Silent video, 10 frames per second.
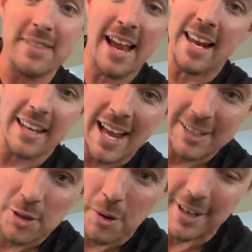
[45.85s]
They had a lot
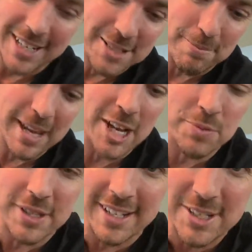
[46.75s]
to it on this, to be honest
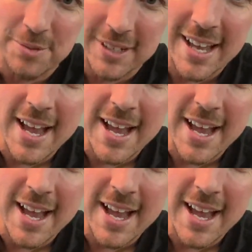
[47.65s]
with you, on this one.